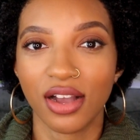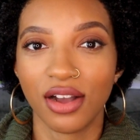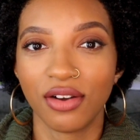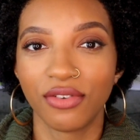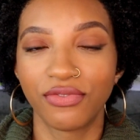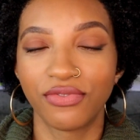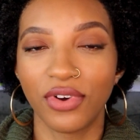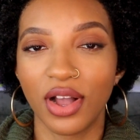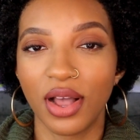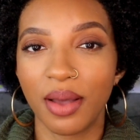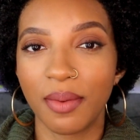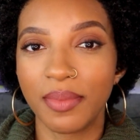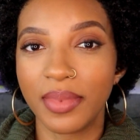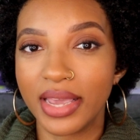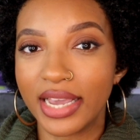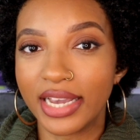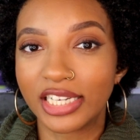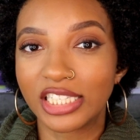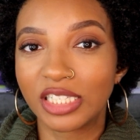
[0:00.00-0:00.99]
From
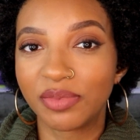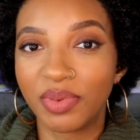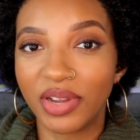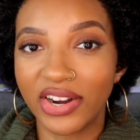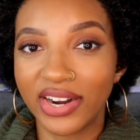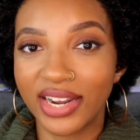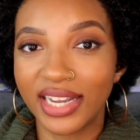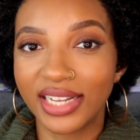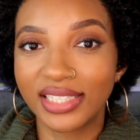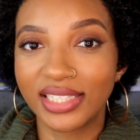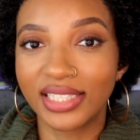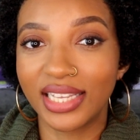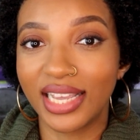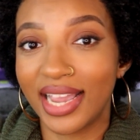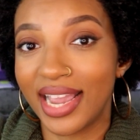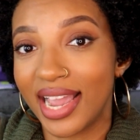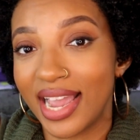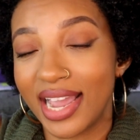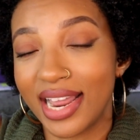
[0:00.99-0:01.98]
experience,
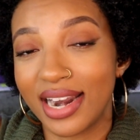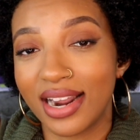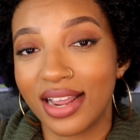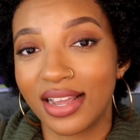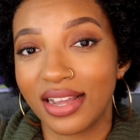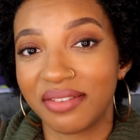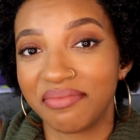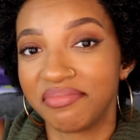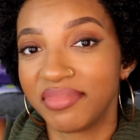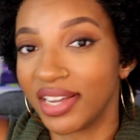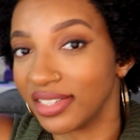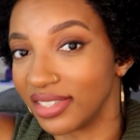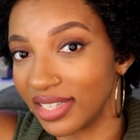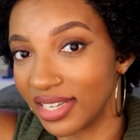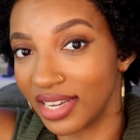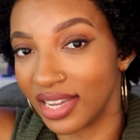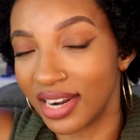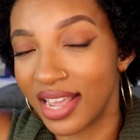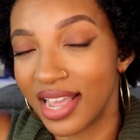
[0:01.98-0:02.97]
it
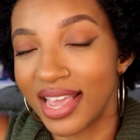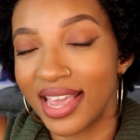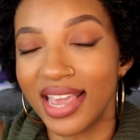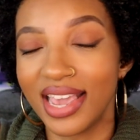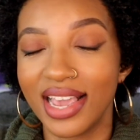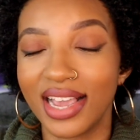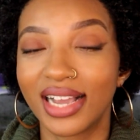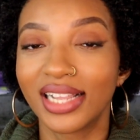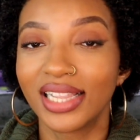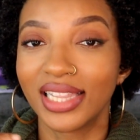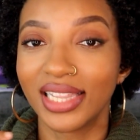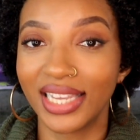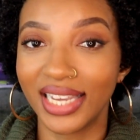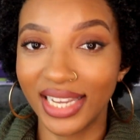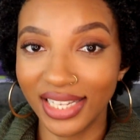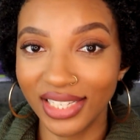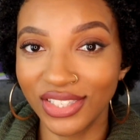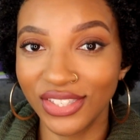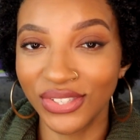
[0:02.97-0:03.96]
doesn't. It
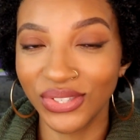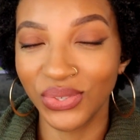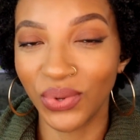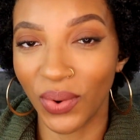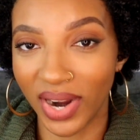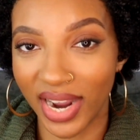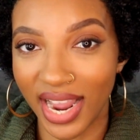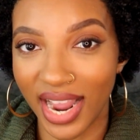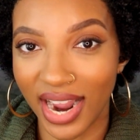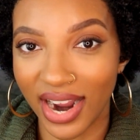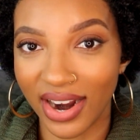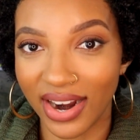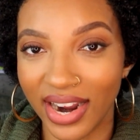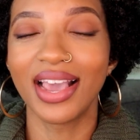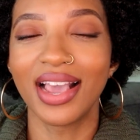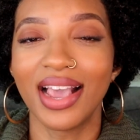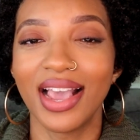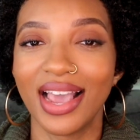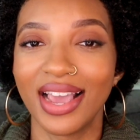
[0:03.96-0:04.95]
cleans your hair,
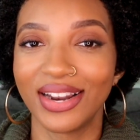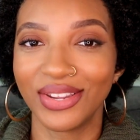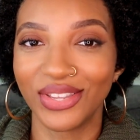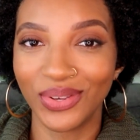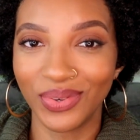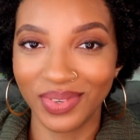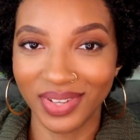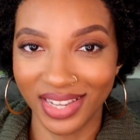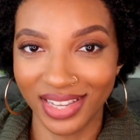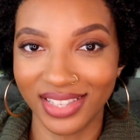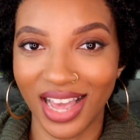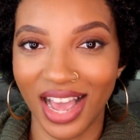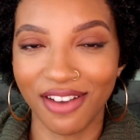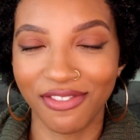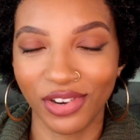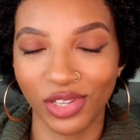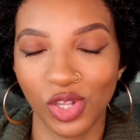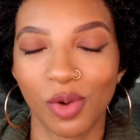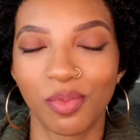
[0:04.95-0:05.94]
and you need
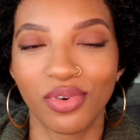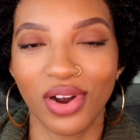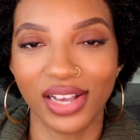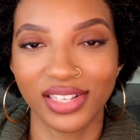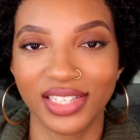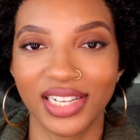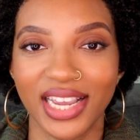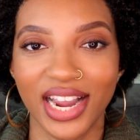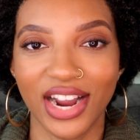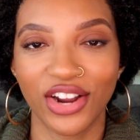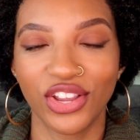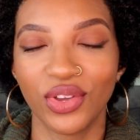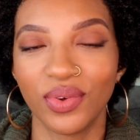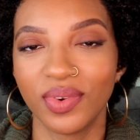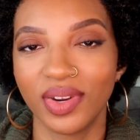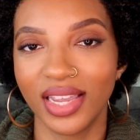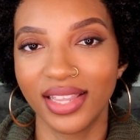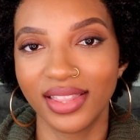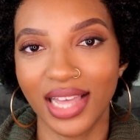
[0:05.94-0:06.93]
that for low porosity hair. You
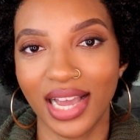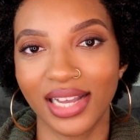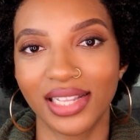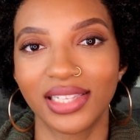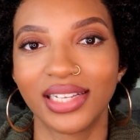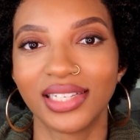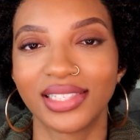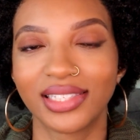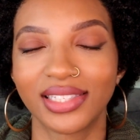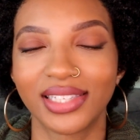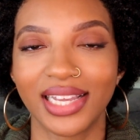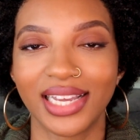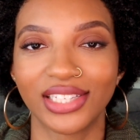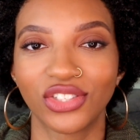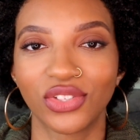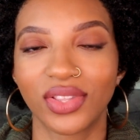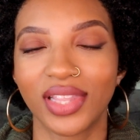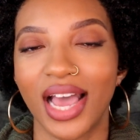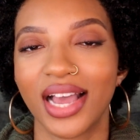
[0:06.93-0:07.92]
need that clean
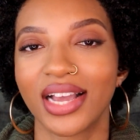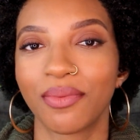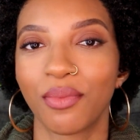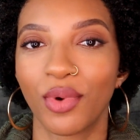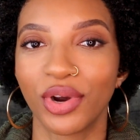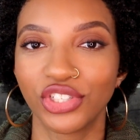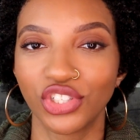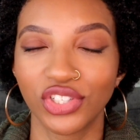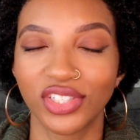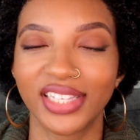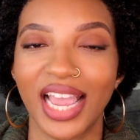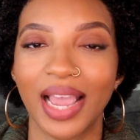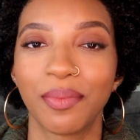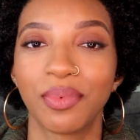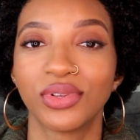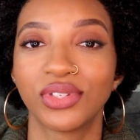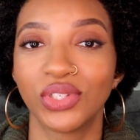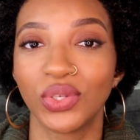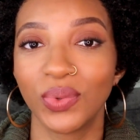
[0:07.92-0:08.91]
slate so that moisture is
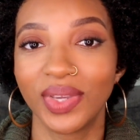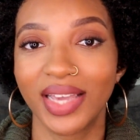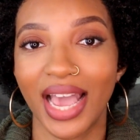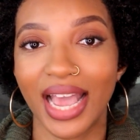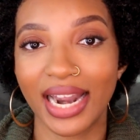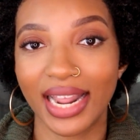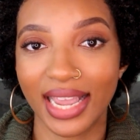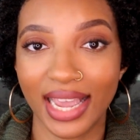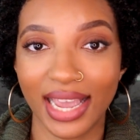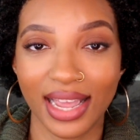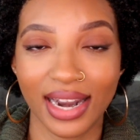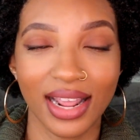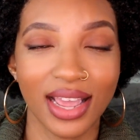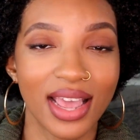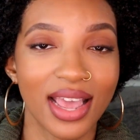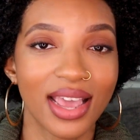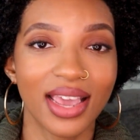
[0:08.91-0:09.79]
able to get in.